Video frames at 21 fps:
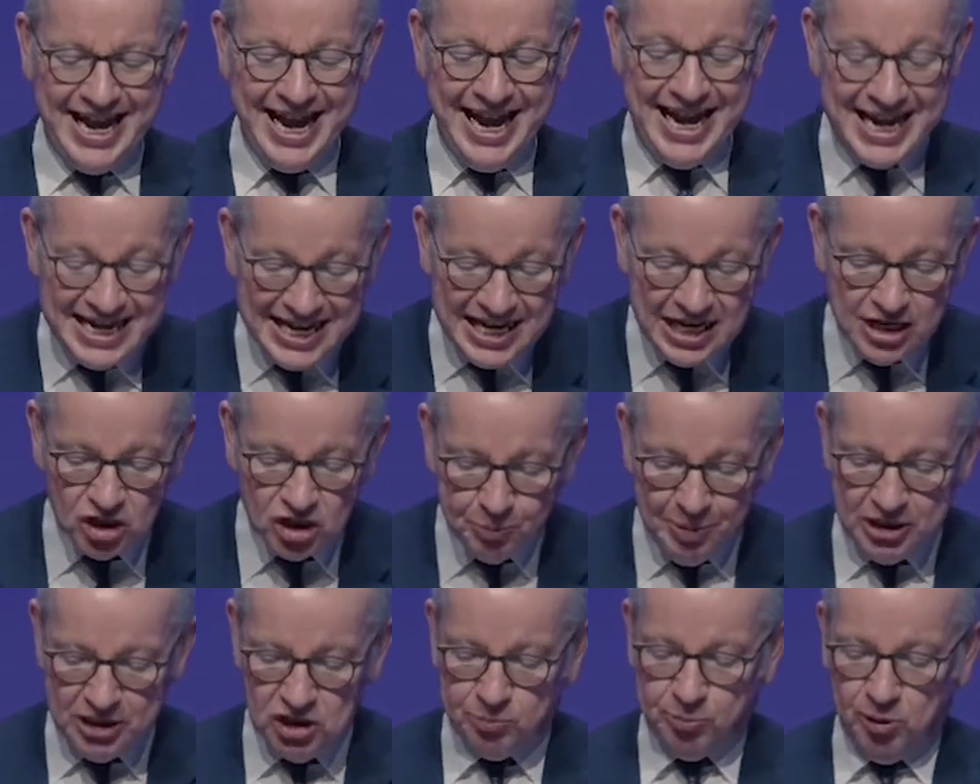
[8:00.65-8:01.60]

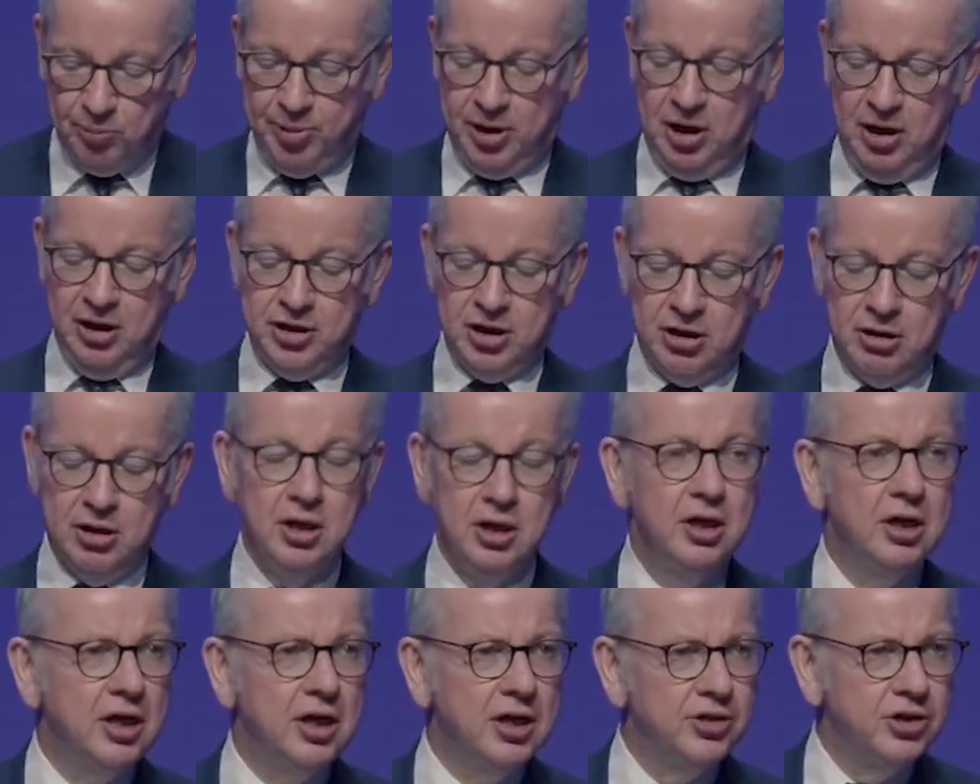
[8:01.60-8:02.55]
indispensable partner
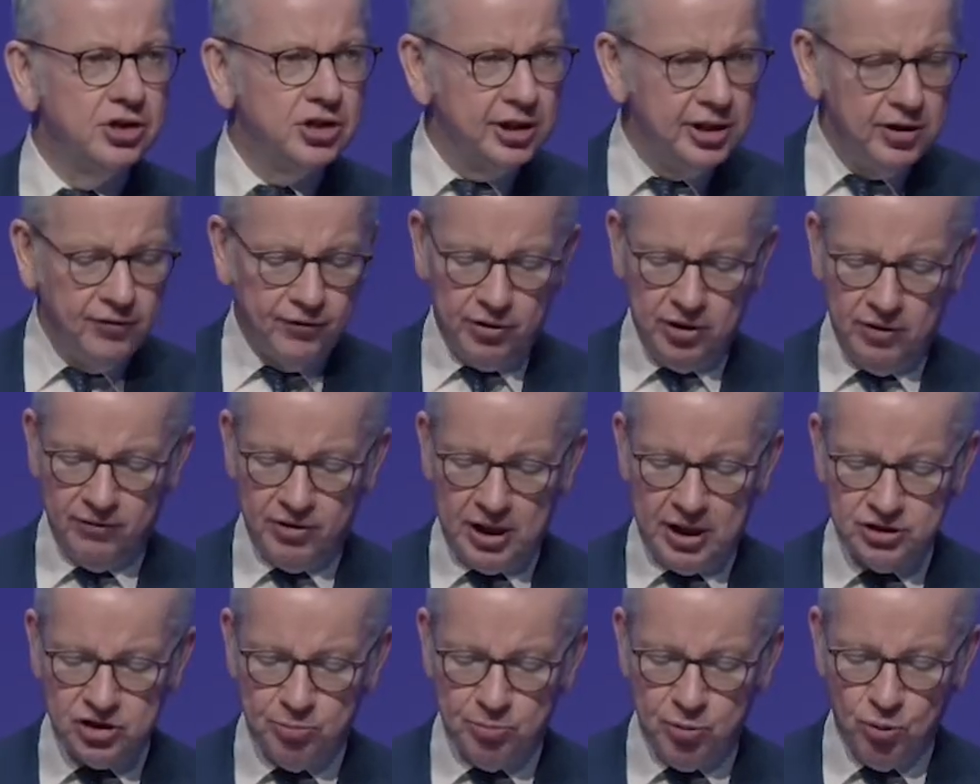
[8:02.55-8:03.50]
in the delivery of that
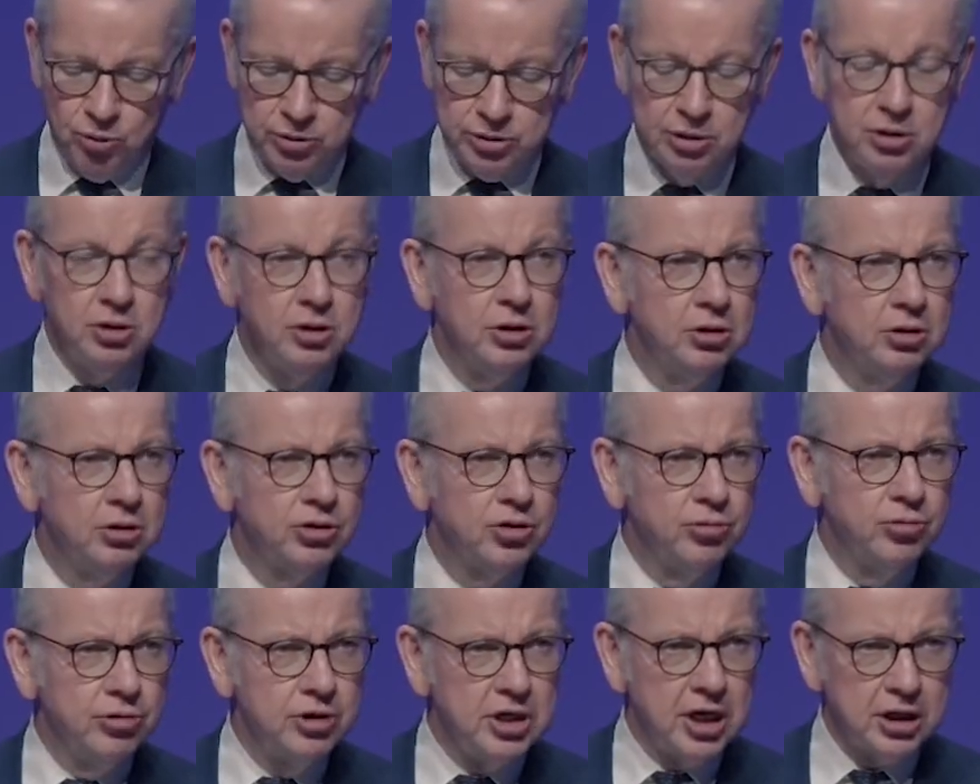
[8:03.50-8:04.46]
support through
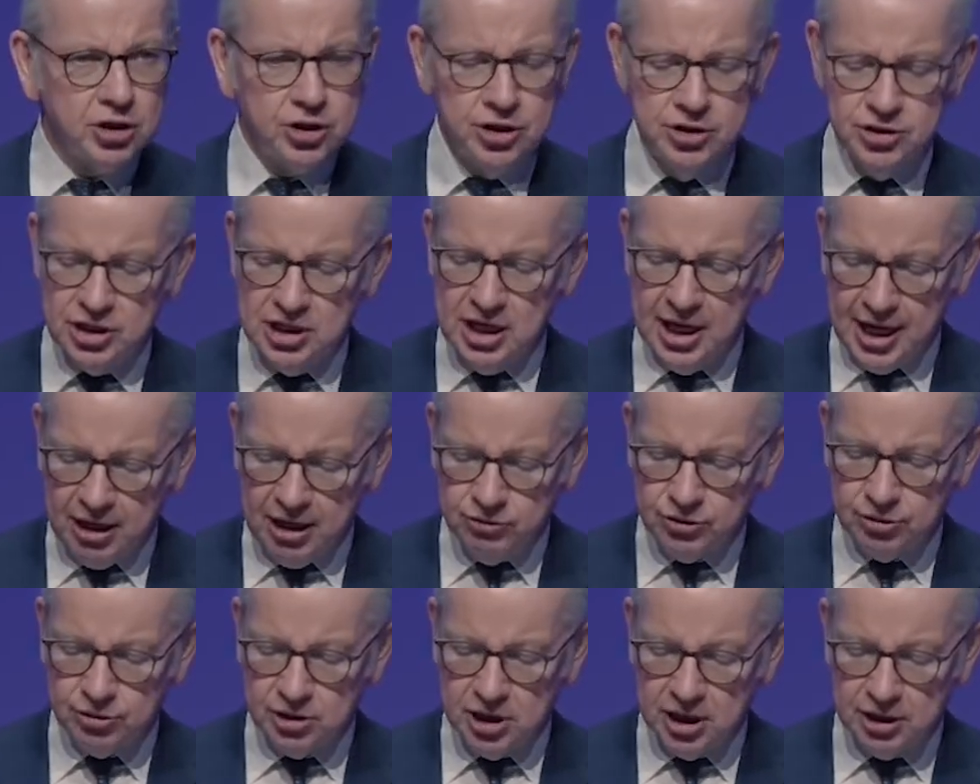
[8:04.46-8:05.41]
reductions in council
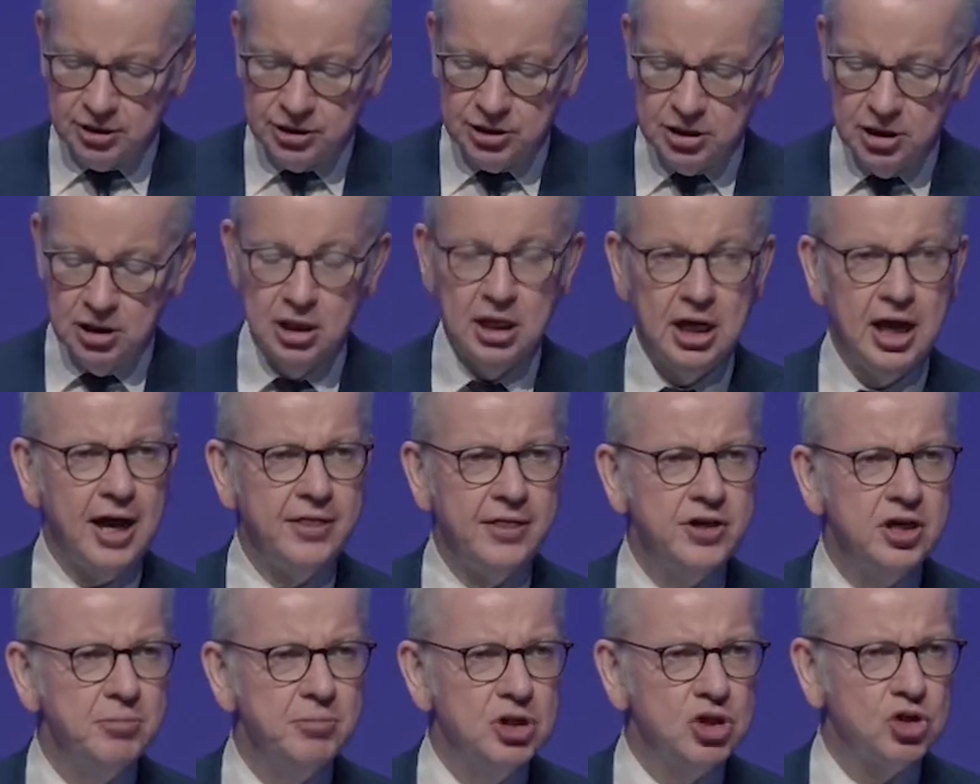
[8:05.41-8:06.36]
tax and the
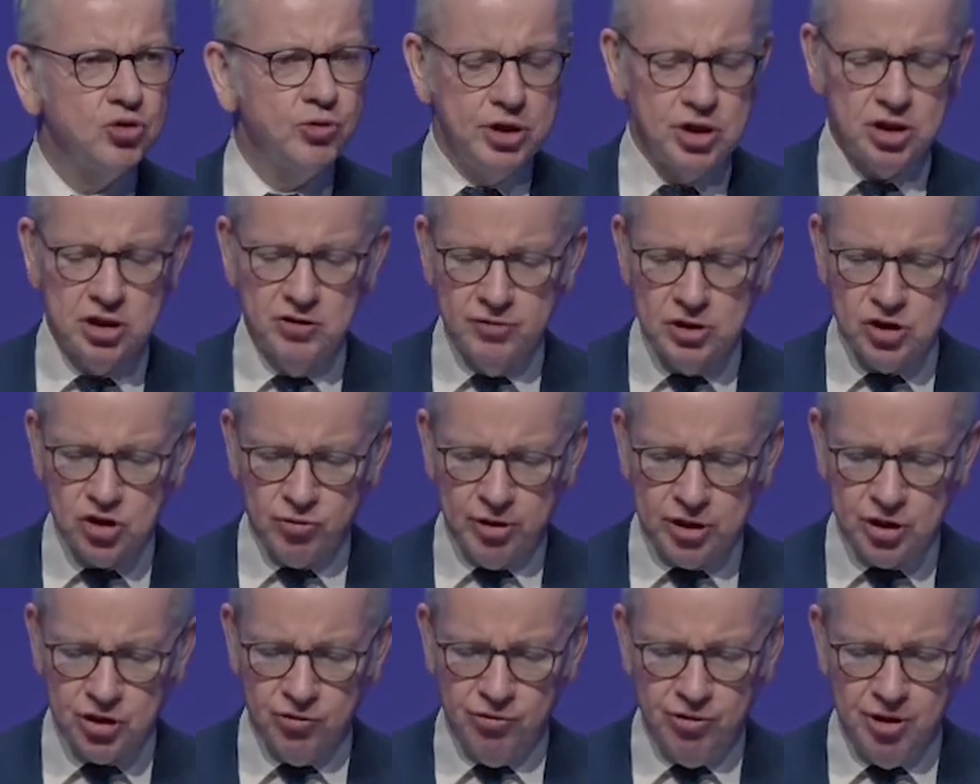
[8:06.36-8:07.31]
administration of
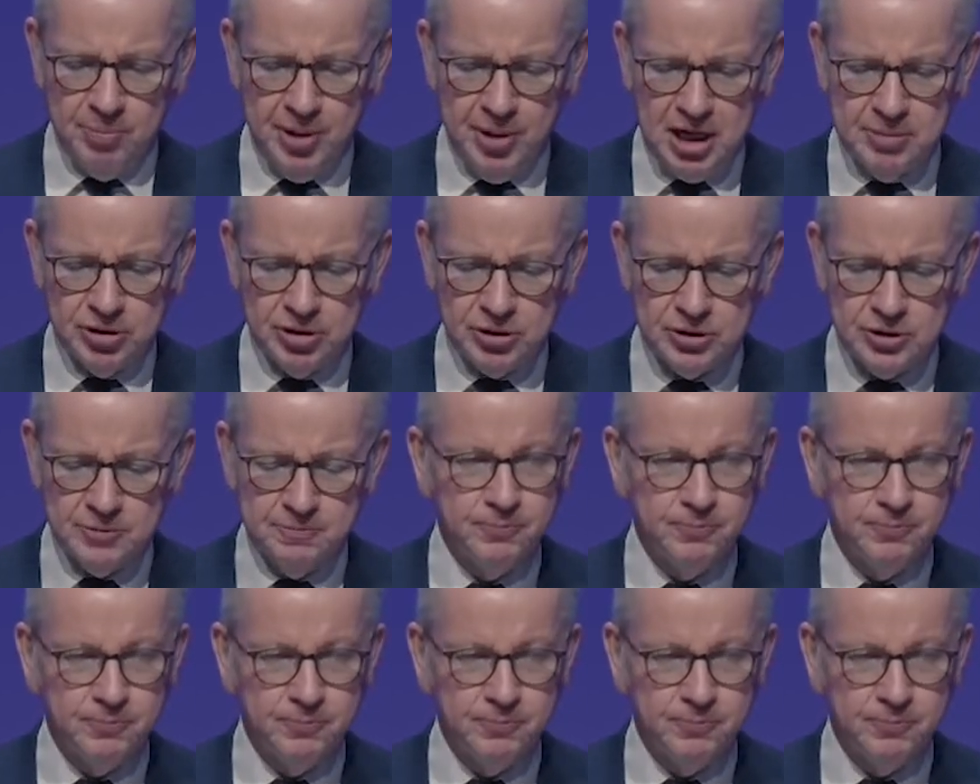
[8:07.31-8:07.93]
discretionary payments.